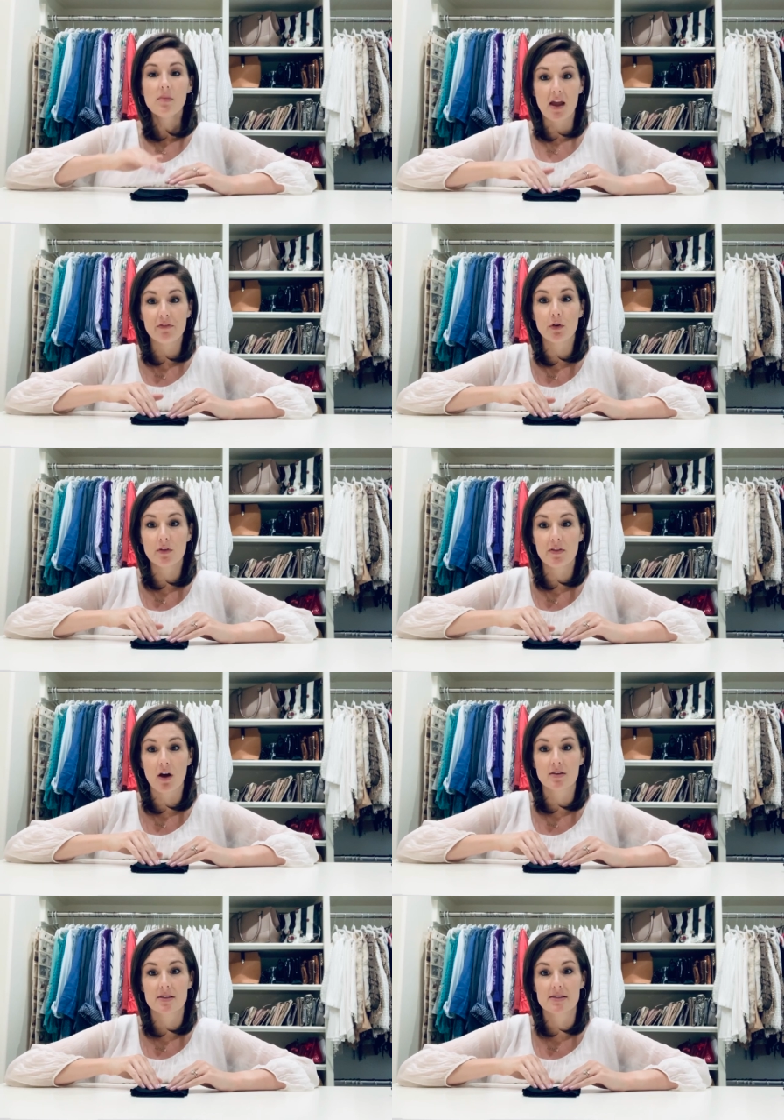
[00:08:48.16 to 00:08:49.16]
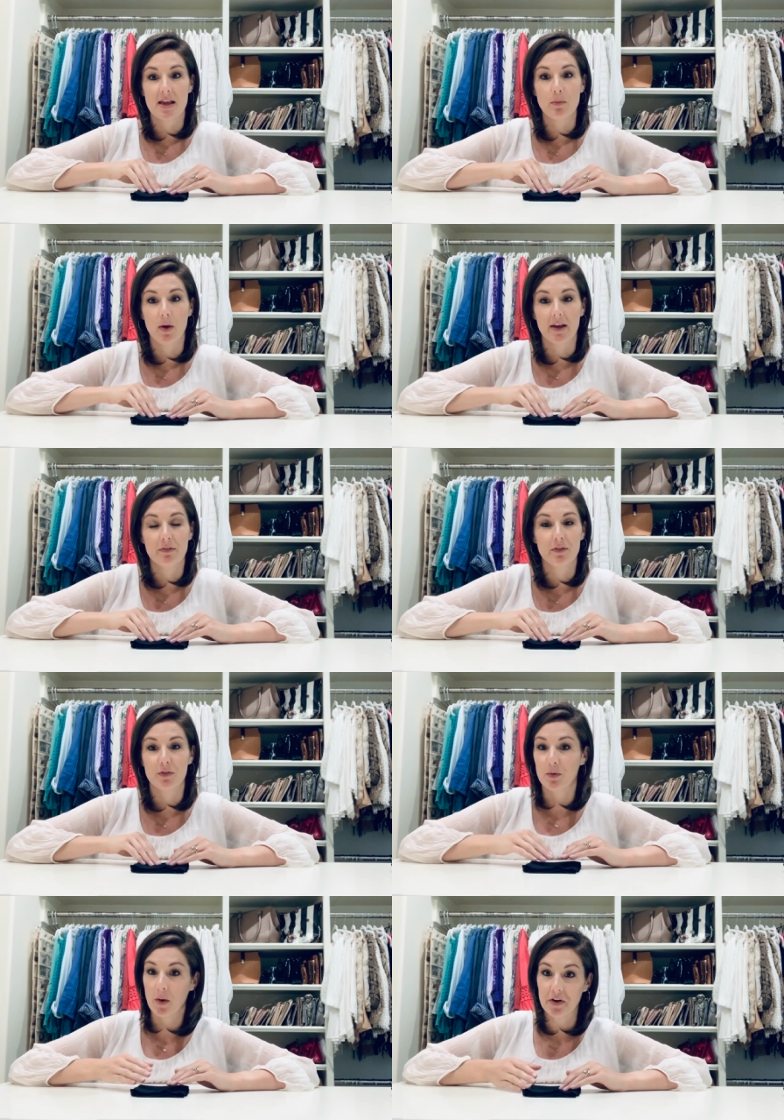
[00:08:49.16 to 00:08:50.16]
I fold the thongs the same way, if
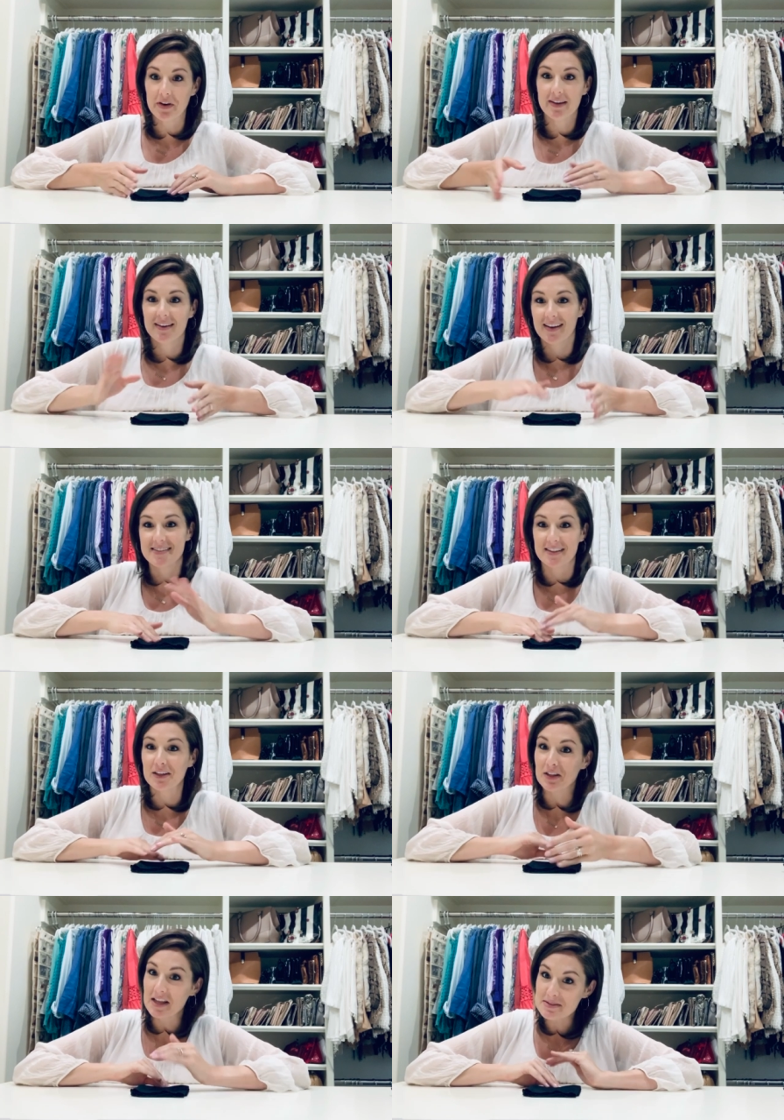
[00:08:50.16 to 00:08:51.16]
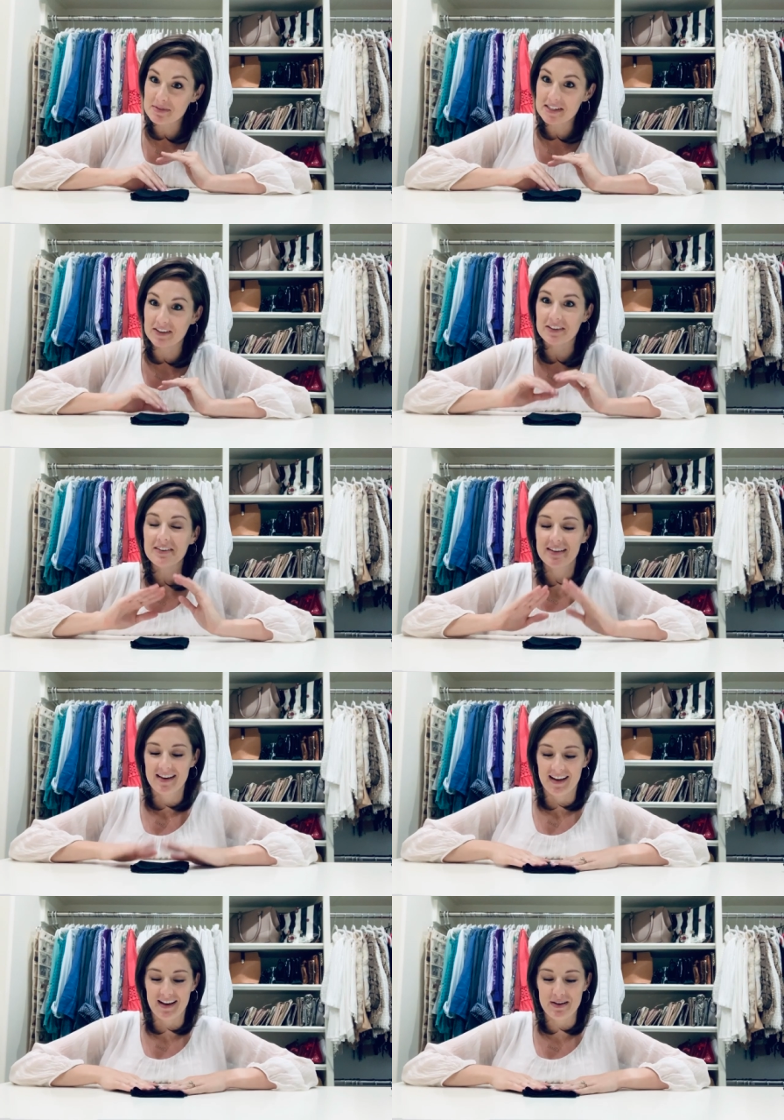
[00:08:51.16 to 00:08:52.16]
you're wondering. It's a little less material,
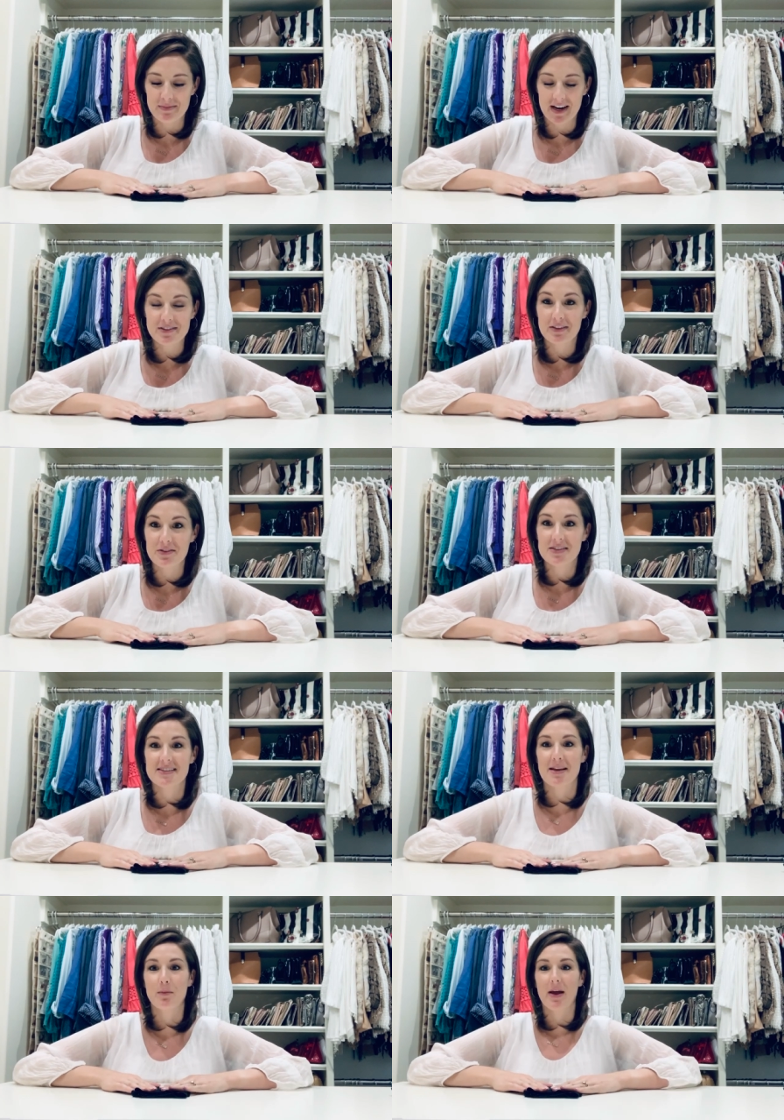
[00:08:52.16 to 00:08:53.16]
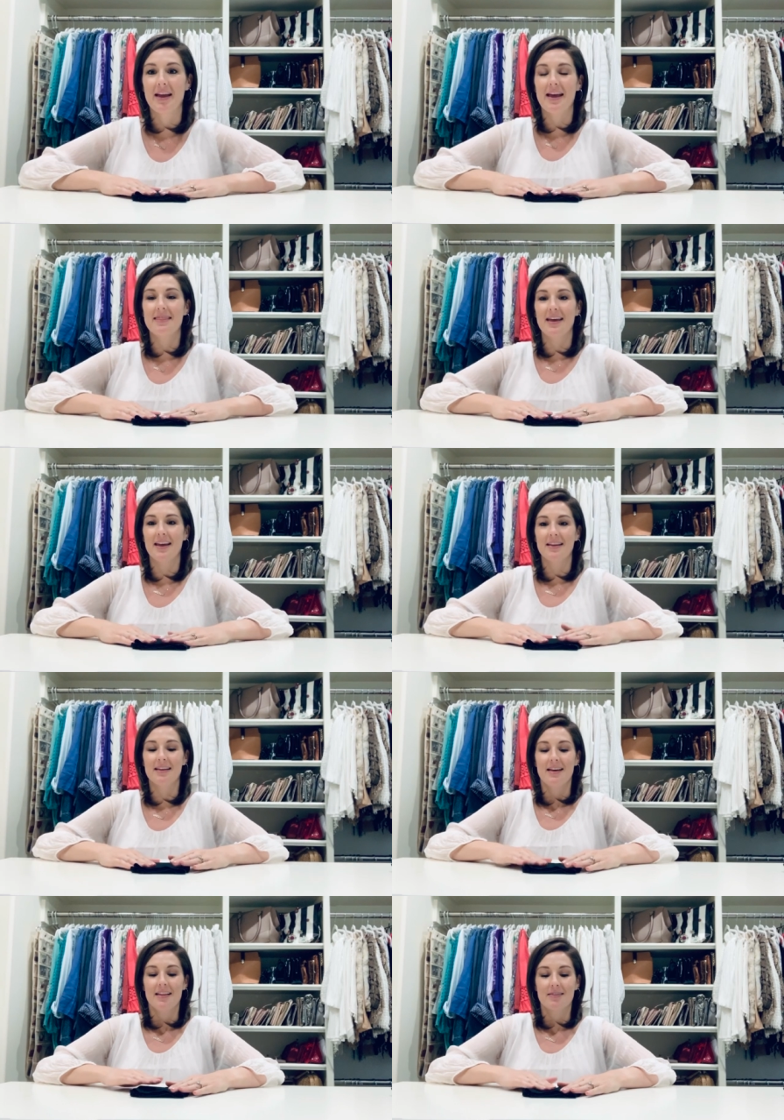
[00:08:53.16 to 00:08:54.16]
um, but I do those the same way. And then
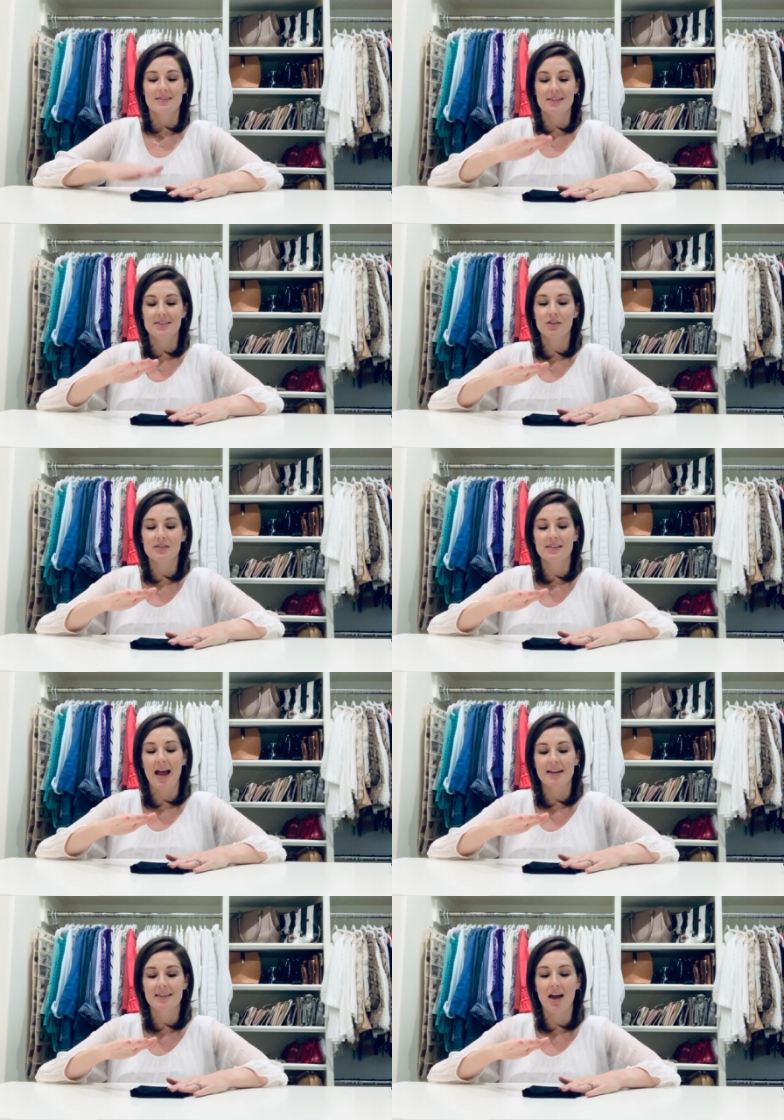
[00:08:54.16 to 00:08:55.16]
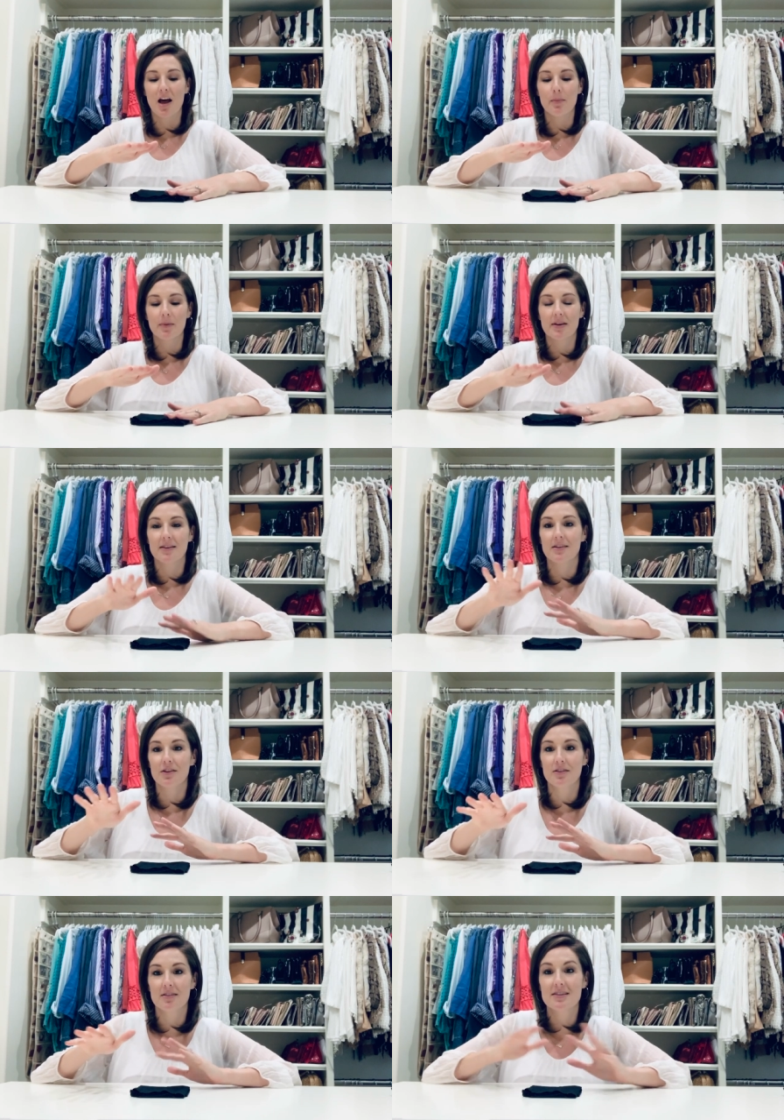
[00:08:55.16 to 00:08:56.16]
since they're stacked up,
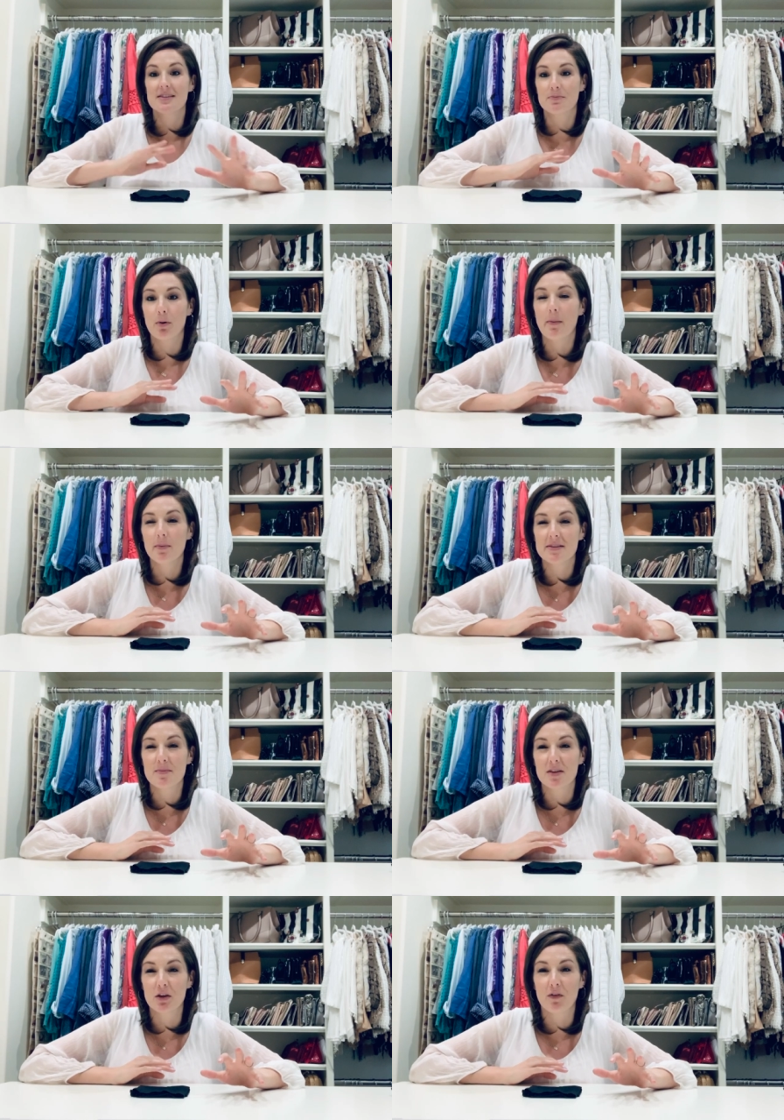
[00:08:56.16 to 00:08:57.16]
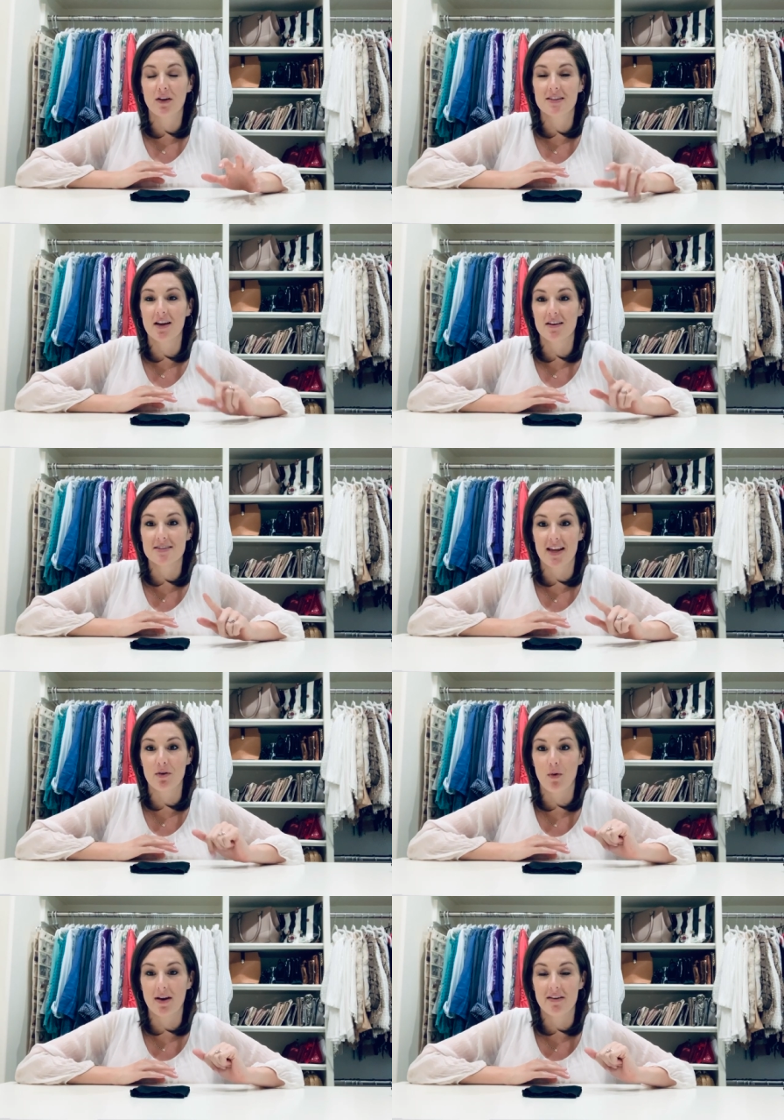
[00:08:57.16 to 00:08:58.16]
this is probably something you've already done on day
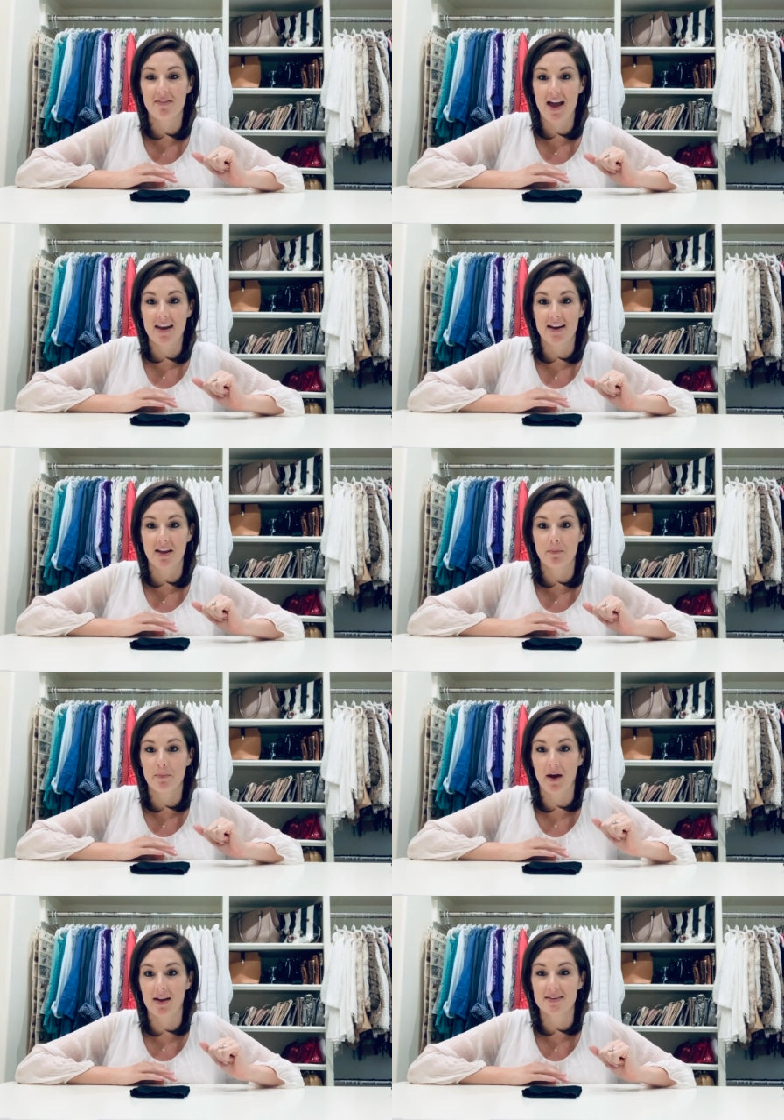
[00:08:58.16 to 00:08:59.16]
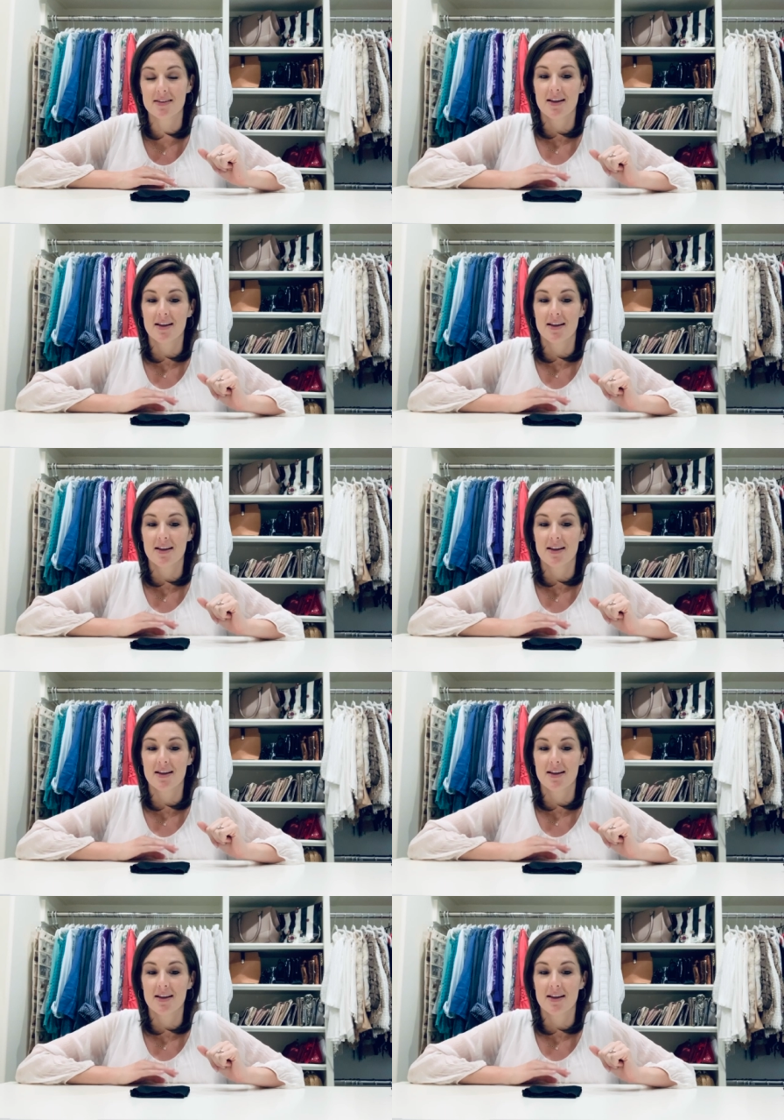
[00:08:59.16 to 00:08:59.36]
one of editing, but